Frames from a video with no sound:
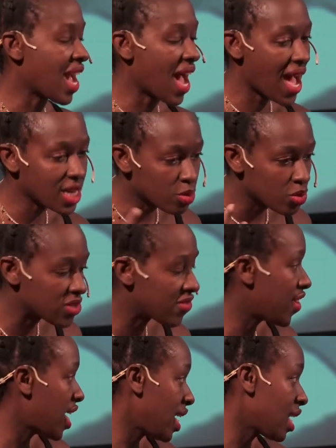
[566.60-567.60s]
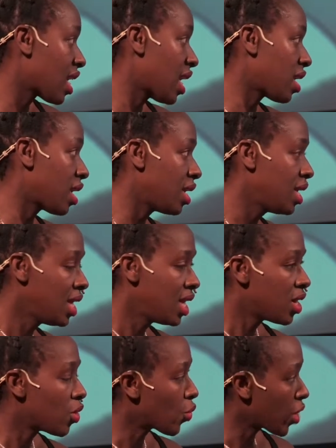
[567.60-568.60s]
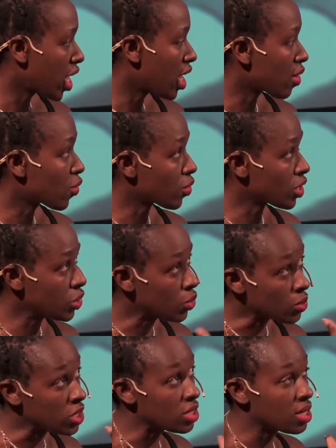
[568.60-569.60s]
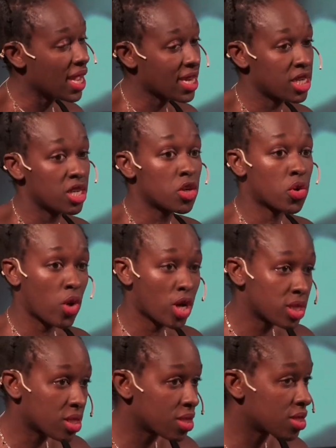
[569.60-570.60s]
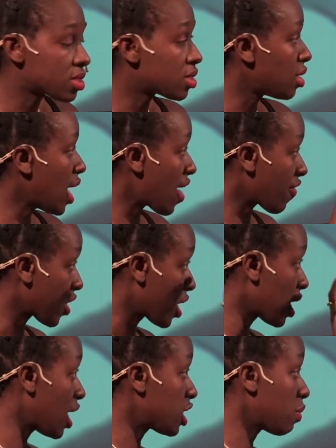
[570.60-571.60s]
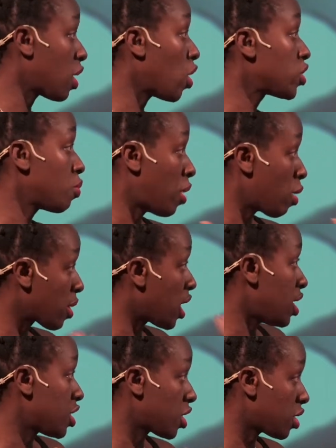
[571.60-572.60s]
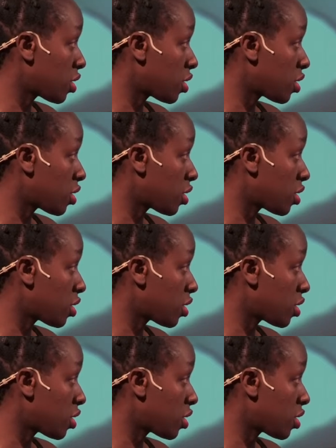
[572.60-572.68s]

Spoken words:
atmosphere in Ghana, where you actually crosses African culture but also pop culture.